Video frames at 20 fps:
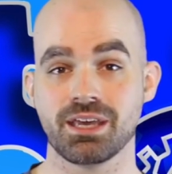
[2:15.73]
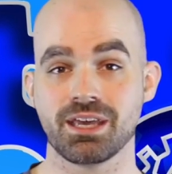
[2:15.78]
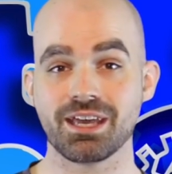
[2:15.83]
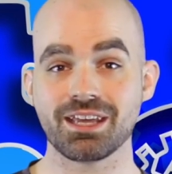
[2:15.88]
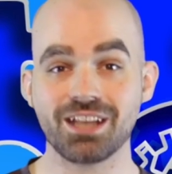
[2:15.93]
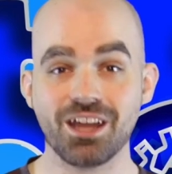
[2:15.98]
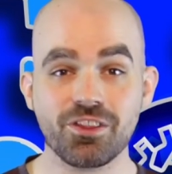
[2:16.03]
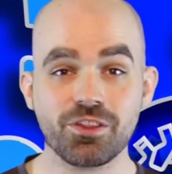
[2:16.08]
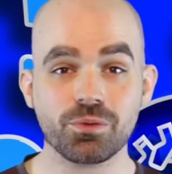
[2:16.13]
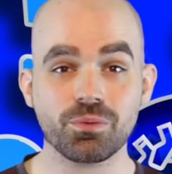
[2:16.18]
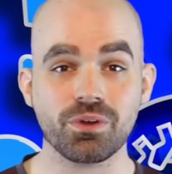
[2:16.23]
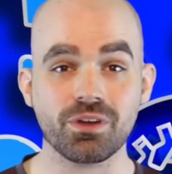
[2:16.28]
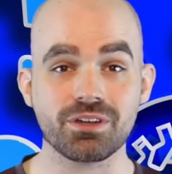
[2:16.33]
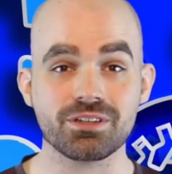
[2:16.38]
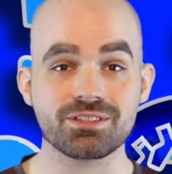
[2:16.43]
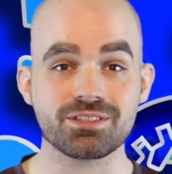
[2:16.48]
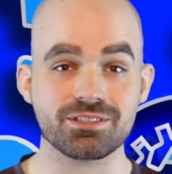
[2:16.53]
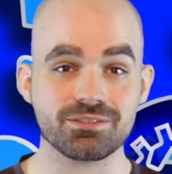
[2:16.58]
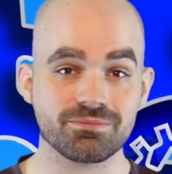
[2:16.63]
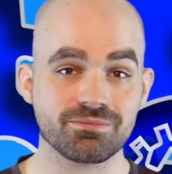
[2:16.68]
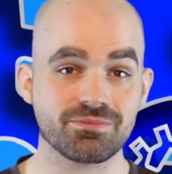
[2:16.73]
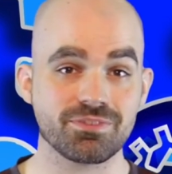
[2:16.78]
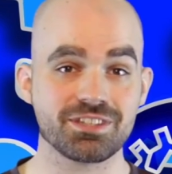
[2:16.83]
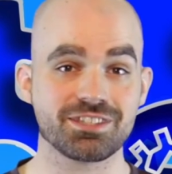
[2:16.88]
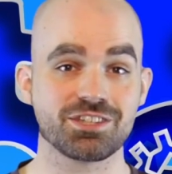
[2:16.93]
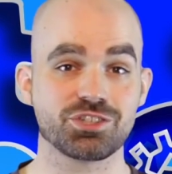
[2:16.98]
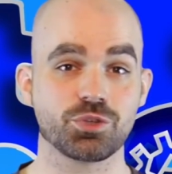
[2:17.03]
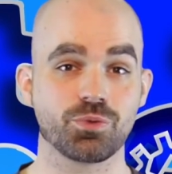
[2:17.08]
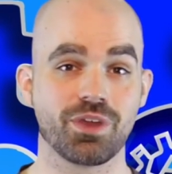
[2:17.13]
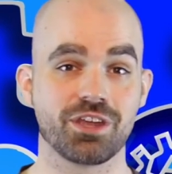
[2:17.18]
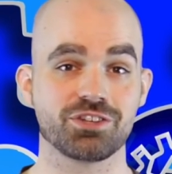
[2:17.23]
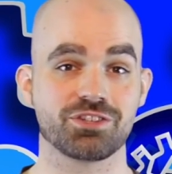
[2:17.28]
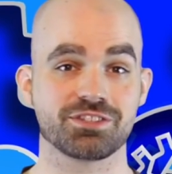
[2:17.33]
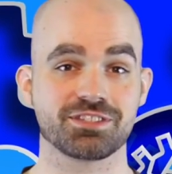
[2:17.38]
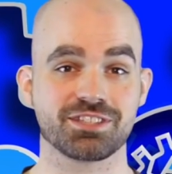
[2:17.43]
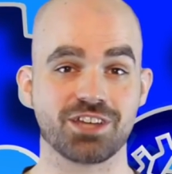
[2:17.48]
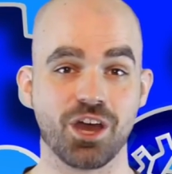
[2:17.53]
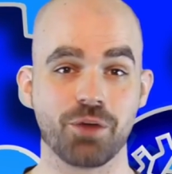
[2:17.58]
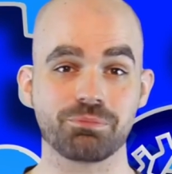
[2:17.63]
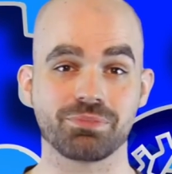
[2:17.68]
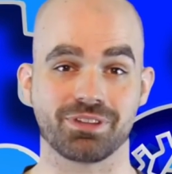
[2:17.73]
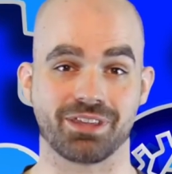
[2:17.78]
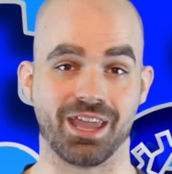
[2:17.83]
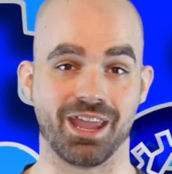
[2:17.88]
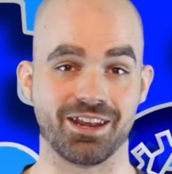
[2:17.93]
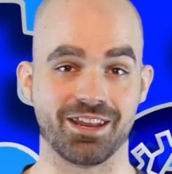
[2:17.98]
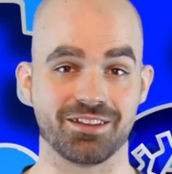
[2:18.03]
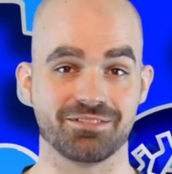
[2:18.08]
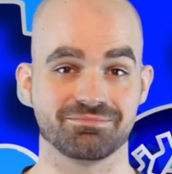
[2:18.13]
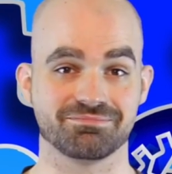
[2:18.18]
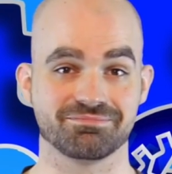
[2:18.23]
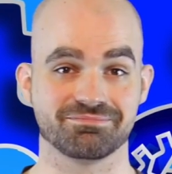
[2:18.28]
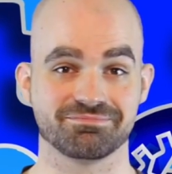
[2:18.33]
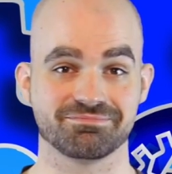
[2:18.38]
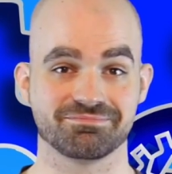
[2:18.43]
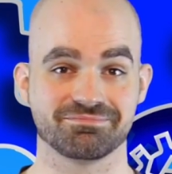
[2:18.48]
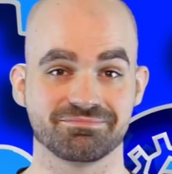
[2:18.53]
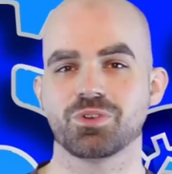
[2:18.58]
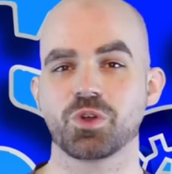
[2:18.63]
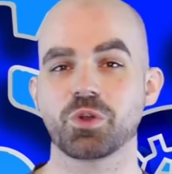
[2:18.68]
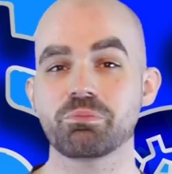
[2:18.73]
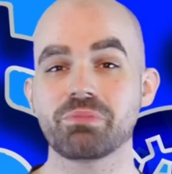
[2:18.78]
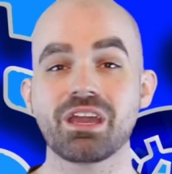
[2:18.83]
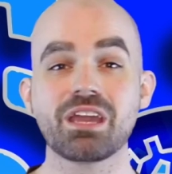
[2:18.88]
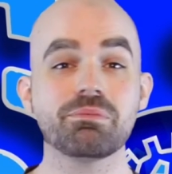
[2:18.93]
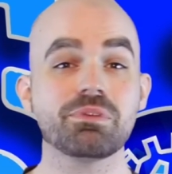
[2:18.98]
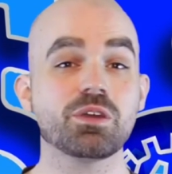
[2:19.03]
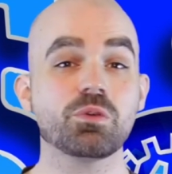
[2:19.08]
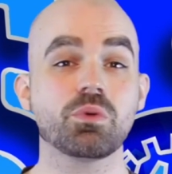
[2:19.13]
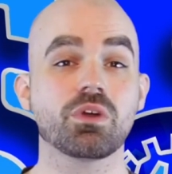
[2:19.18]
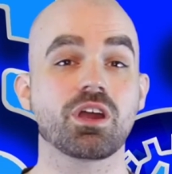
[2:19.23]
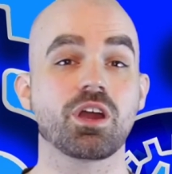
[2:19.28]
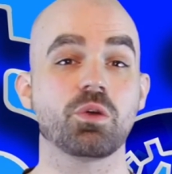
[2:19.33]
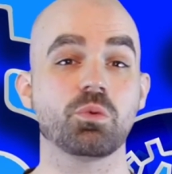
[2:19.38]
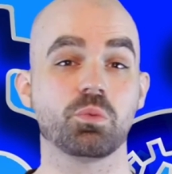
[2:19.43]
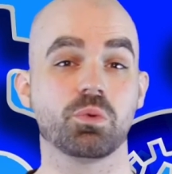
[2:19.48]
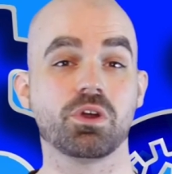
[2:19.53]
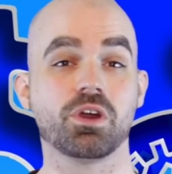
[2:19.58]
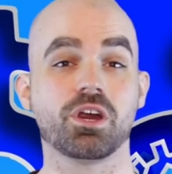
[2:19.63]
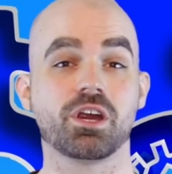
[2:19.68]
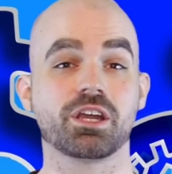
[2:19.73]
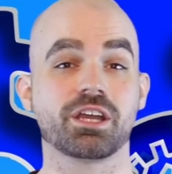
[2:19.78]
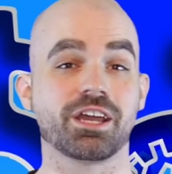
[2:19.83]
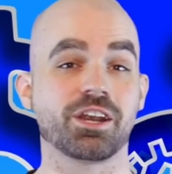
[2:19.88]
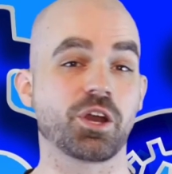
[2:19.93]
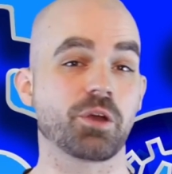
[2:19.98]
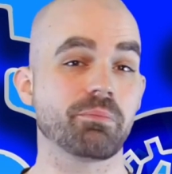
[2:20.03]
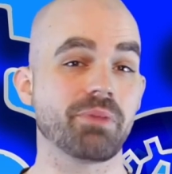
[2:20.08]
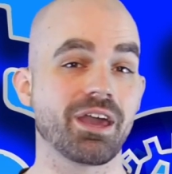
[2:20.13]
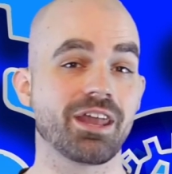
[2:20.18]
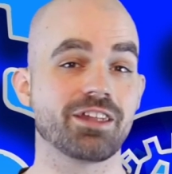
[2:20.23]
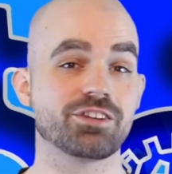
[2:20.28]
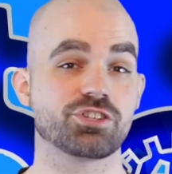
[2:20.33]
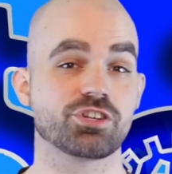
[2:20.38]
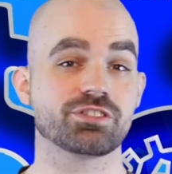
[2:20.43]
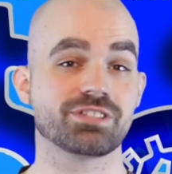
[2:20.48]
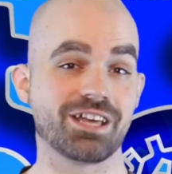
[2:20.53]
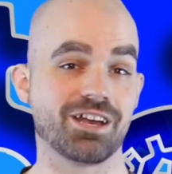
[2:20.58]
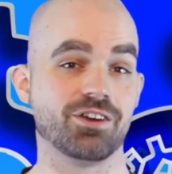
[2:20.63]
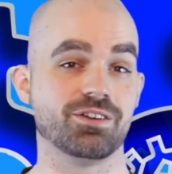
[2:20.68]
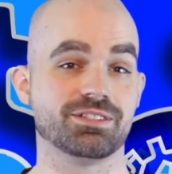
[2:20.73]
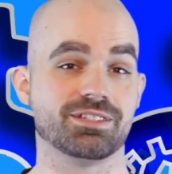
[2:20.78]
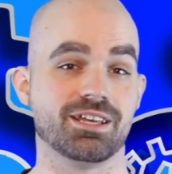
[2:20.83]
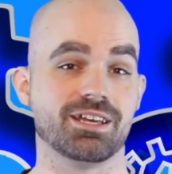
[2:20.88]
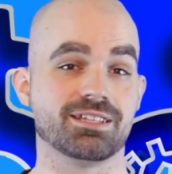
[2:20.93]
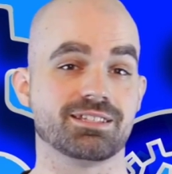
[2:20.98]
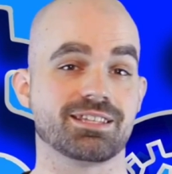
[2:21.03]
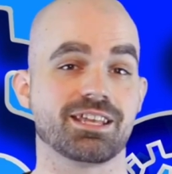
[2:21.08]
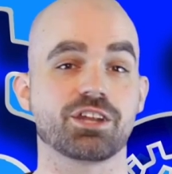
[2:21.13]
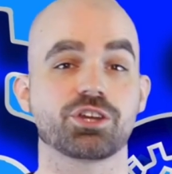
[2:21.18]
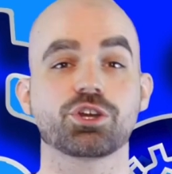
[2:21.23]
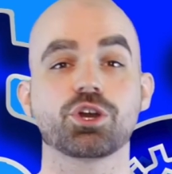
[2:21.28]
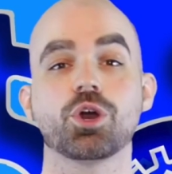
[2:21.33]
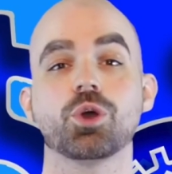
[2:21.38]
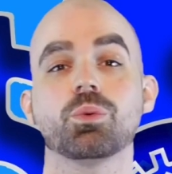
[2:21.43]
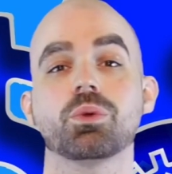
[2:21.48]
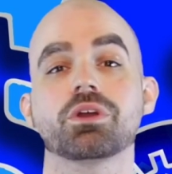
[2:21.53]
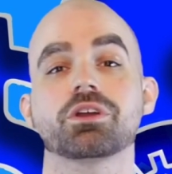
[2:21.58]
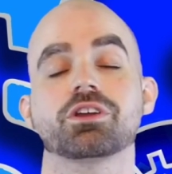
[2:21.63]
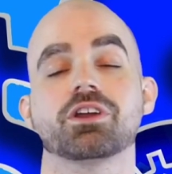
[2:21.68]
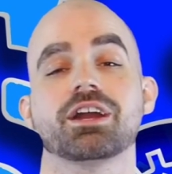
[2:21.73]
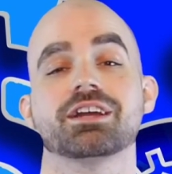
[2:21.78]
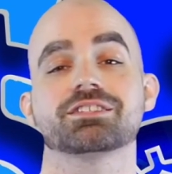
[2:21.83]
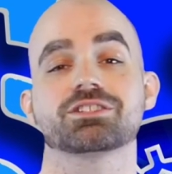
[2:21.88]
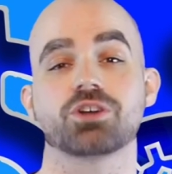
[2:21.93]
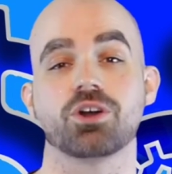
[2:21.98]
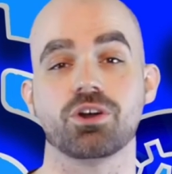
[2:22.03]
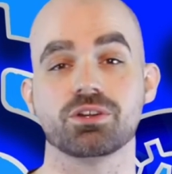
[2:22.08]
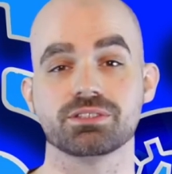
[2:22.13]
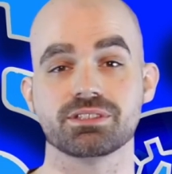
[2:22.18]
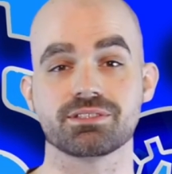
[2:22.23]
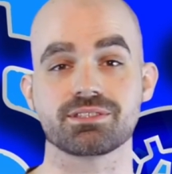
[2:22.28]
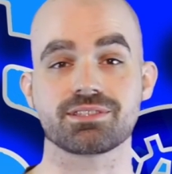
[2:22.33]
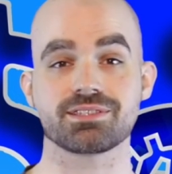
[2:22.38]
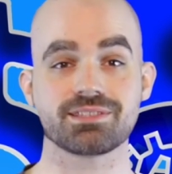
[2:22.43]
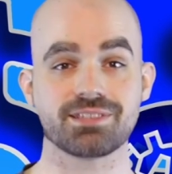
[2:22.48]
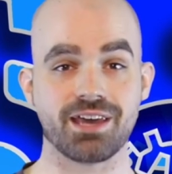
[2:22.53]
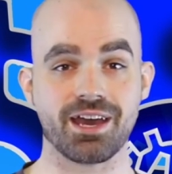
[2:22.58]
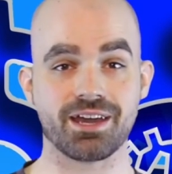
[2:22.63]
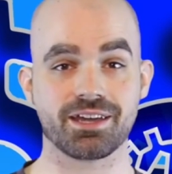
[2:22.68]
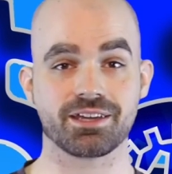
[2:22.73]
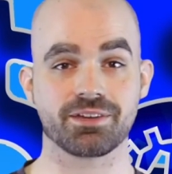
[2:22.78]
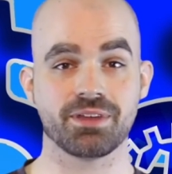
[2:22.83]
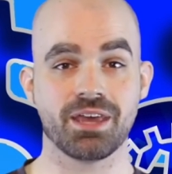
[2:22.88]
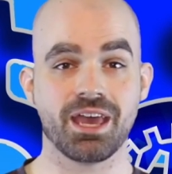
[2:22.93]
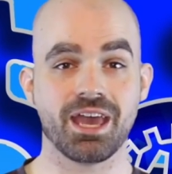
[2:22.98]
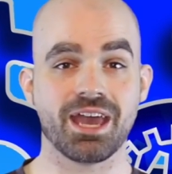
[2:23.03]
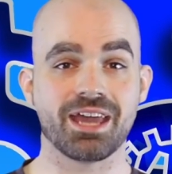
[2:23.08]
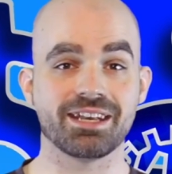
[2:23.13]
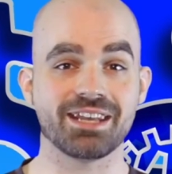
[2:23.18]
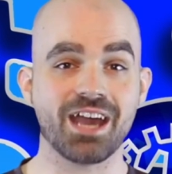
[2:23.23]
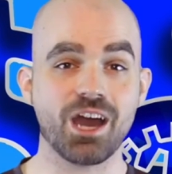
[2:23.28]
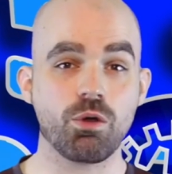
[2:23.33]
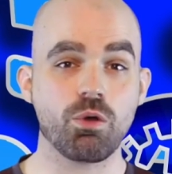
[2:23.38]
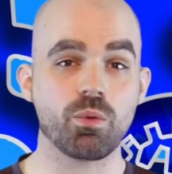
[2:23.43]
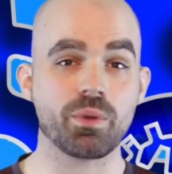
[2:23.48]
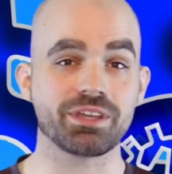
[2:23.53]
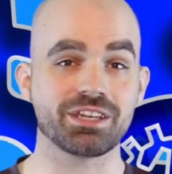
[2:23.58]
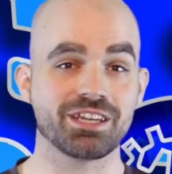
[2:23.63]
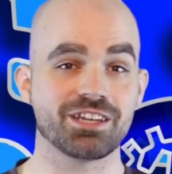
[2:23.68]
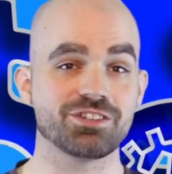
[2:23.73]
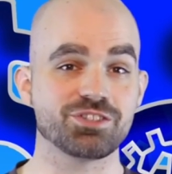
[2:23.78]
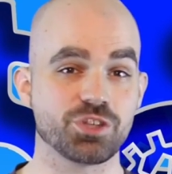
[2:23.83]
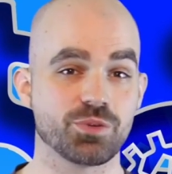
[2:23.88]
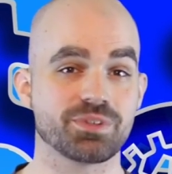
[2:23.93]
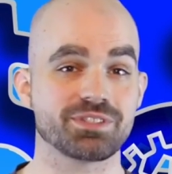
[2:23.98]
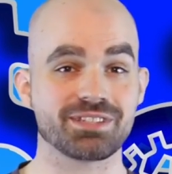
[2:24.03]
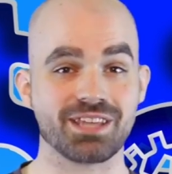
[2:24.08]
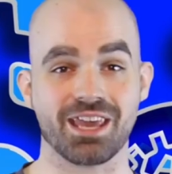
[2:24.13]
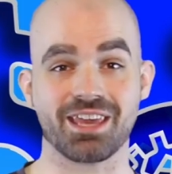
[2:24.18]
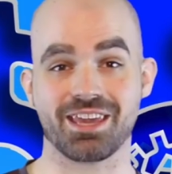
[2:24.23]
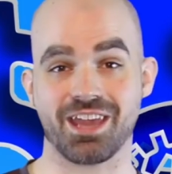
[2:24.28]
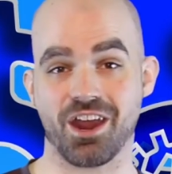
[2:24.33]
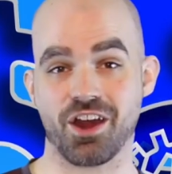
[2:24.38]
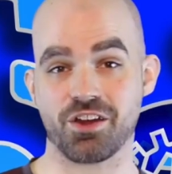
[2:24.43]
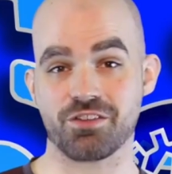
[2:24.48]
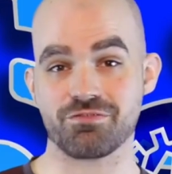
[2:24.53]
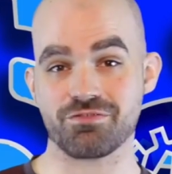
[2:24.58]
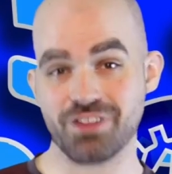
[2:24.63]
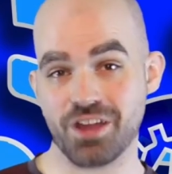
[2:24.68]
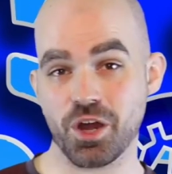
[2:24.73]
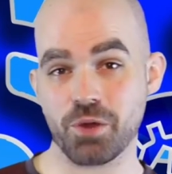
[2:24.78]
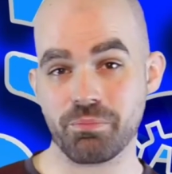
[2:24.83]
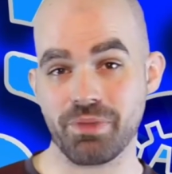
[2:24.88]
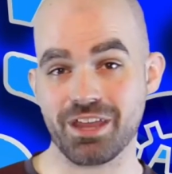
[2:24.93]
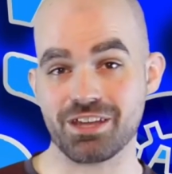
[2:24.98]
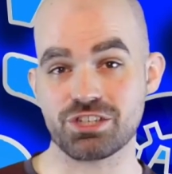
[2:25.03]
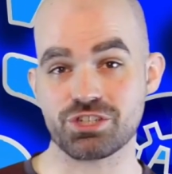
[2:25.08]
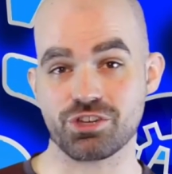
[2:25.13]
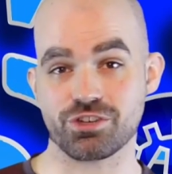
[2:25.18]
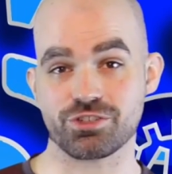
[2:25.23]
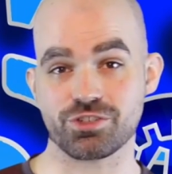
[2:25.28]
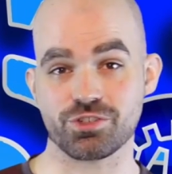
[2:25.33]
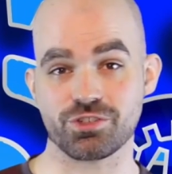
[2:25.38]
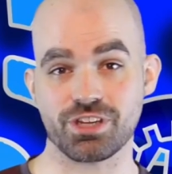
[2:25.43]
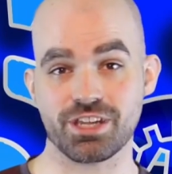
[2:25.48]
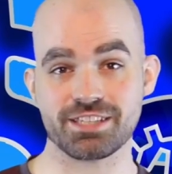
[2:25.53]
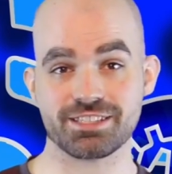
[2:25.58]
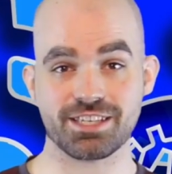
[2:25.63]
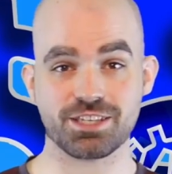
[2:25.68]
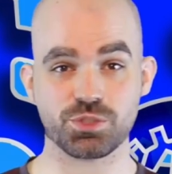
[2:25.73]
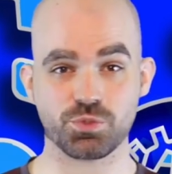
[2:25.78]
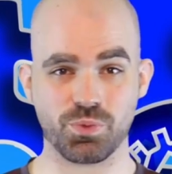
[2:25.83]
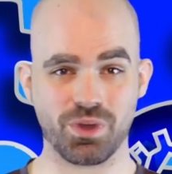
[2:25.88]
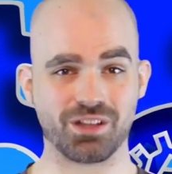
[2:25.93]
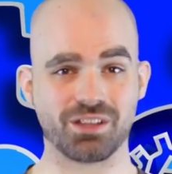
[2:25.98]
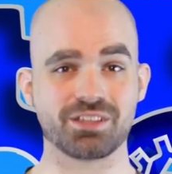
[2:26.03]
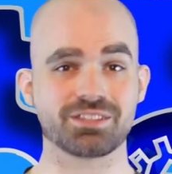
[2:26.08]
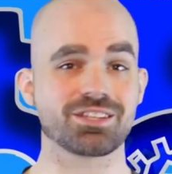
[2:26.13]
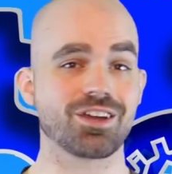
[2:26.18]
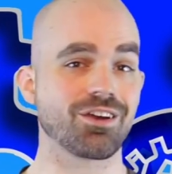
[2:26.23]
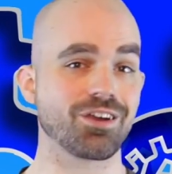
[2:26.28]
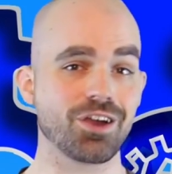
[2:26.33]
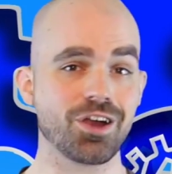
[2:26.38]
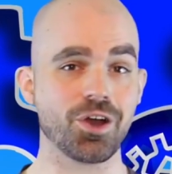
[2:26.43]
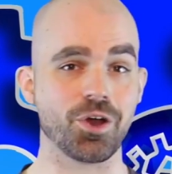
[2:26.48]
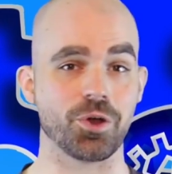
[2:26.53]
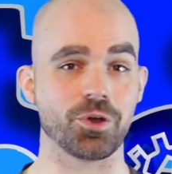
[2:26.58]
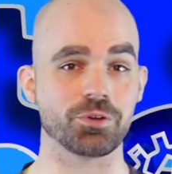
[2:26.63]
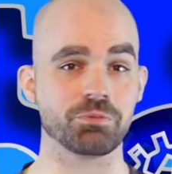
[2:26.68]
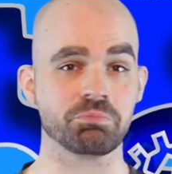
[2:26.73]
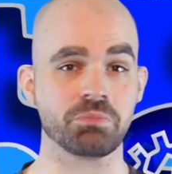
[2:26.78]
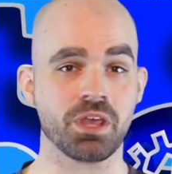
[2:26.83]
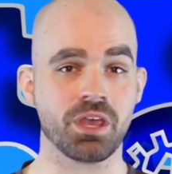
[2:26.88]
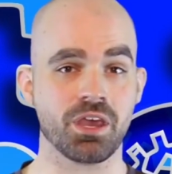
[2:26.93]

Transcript: In other words, the situation's complicated. Or maybe we're at work and our manager tells us that a coworker has called in sick. And now what we need to do is take care of their major duties as well as our own.